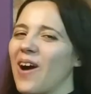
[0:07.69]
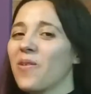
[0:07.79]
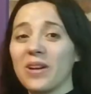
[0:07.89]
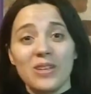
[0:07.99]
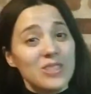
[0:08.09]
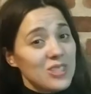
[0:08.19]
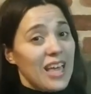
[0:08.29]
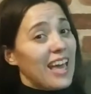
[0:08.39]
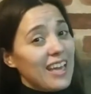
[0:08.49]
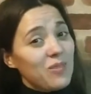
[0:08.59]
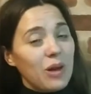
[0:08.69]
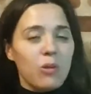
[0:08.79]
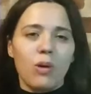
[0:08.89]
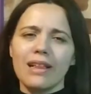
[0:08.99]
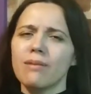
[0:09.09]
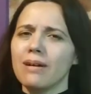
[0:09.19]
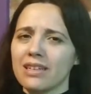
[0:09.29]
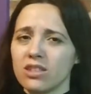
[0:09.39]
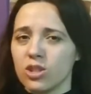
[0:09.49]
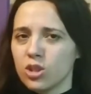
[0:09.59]
How are you today? Well, welcome
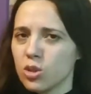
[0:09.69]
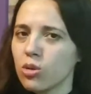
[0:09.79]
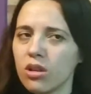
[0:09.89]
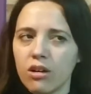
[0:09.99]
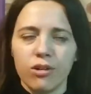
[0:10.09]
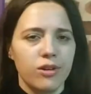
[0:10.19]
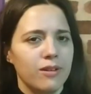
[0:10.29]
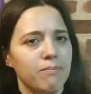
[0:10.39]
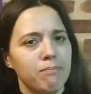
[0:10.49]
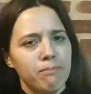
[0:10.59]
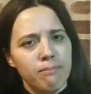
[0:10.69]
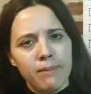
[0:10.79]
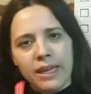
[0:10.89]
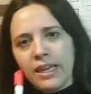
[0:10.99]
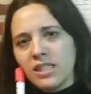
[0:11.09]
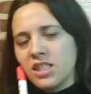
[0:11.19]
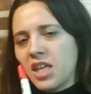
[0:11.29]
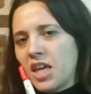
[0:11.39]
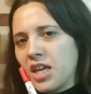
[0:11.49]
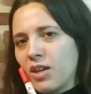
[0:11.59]
back to school, or may I
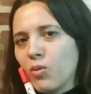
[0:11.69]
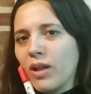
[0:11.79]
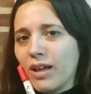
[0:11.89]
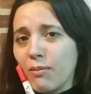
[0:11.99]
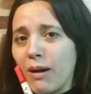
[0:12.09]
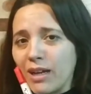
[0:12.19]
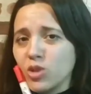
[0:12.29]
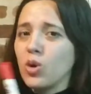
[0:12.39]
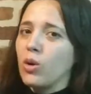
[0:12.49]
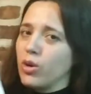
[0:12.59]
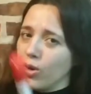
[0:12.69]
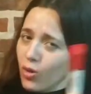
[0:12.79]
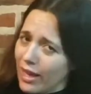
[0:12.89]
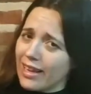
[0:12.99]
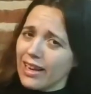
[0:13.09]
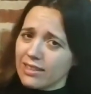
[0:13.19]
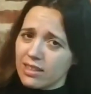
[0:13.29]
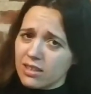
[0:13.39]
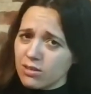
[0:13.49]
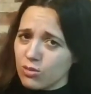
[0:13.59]
say, welcome back to our online
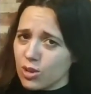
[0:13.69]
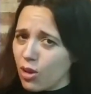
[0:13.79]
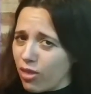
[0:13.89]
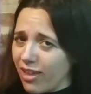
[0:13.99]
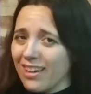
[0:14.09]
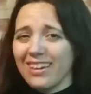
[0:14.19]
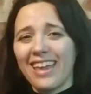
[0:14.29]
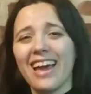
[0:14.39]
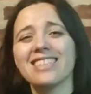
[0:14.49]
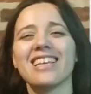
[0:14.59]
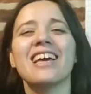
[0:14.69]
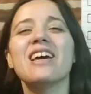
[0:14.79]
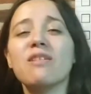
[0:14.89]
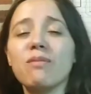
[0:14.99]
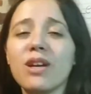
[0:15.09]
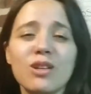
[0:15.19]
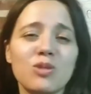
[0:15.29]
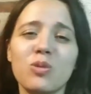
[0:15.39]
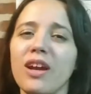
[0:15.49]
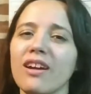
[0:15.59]
classes. What do you think? Yes,
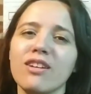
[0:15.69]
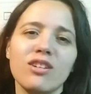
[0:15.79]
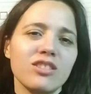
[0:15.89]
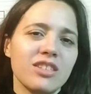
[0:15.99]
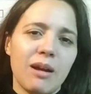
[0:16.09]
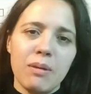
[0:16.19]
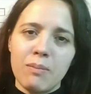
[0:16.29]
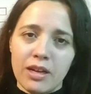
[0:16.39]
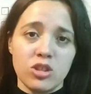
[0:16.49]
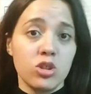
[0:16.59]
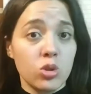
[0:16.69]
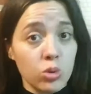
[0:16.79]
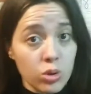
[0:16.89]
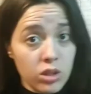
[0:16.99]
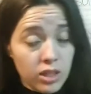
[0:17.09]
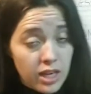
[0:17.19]
because we are not coming back to school.